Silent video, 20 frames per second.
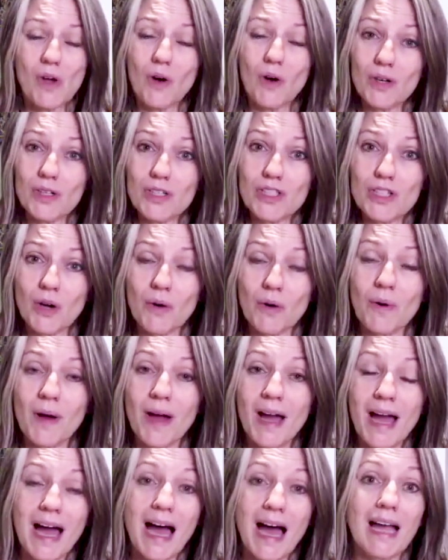Also,
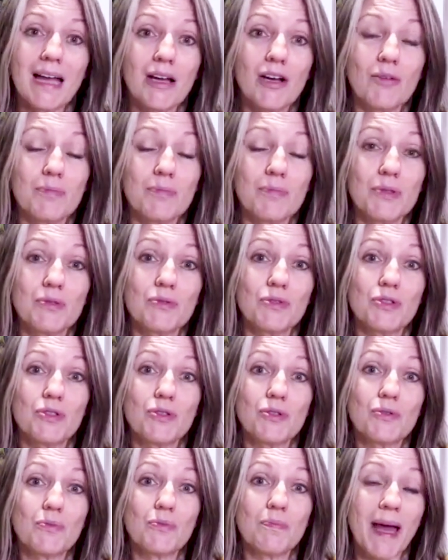I help you
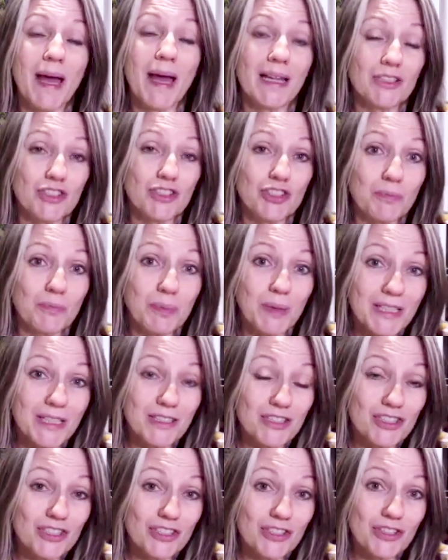to balance your
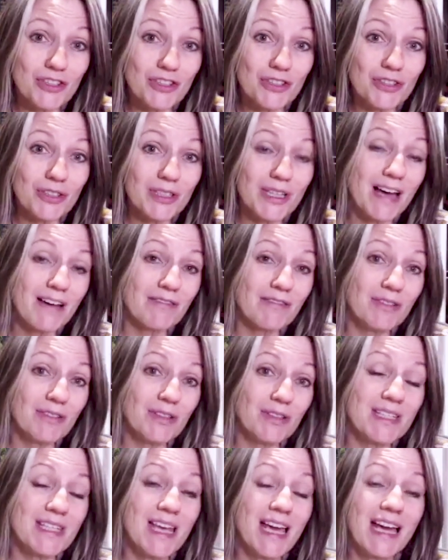blood sugar
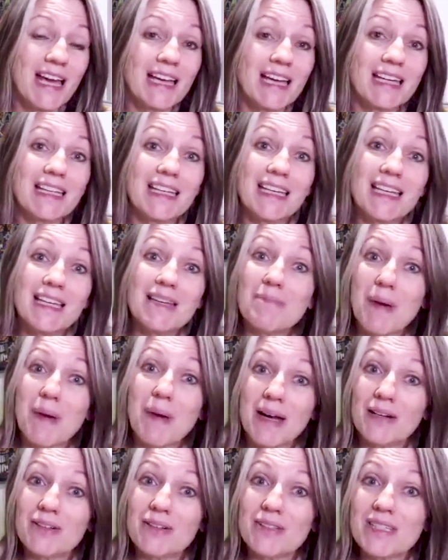levels, get
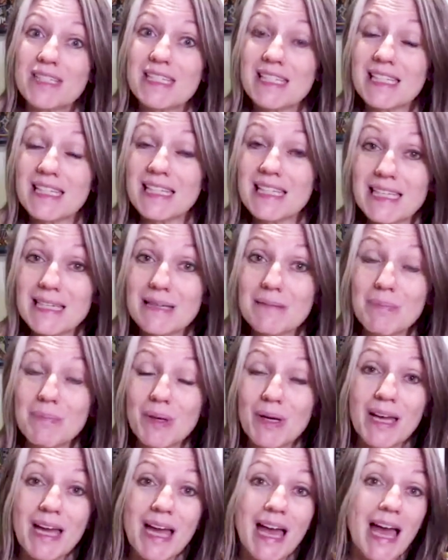better sleep,
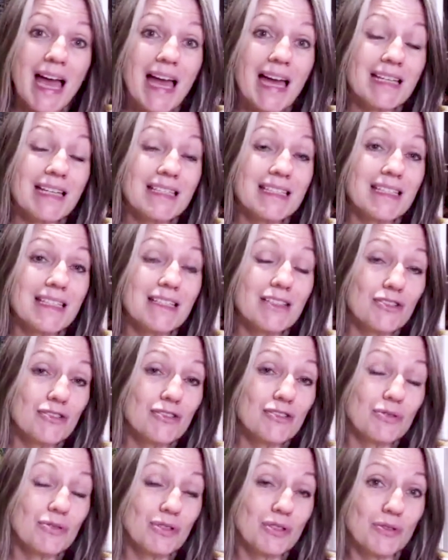and
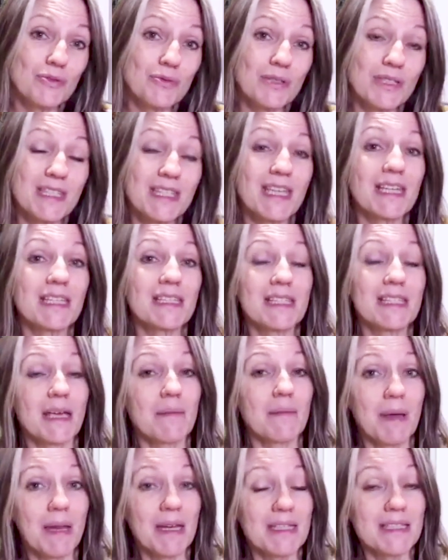introduce things like
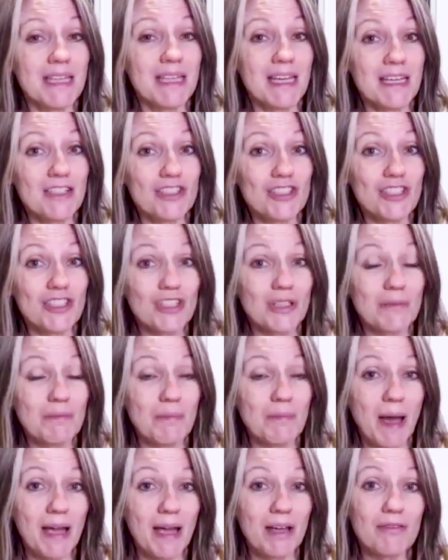
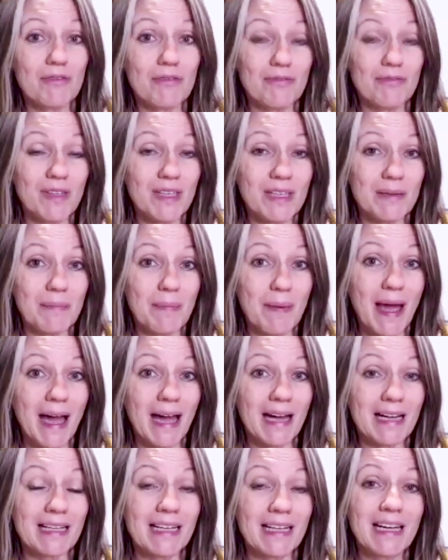meditation, biofeedback,